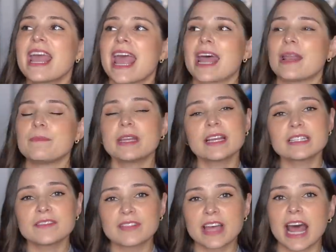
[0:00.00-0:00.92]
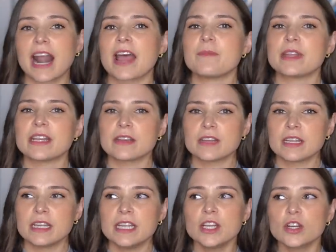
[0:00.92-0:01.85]
And because of that, I've been
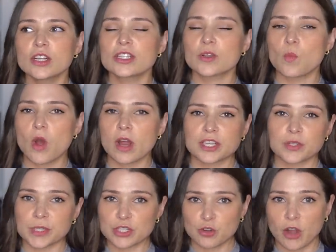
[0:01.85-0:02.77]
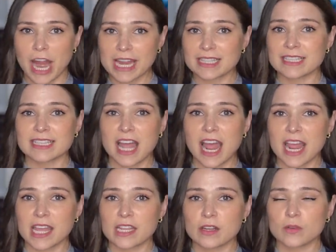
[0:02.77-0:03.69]
eager to want to retry it, since
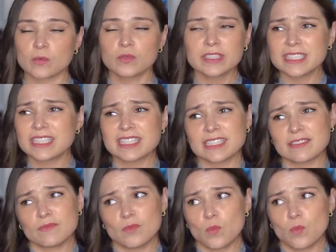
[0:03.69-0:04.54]
I really just,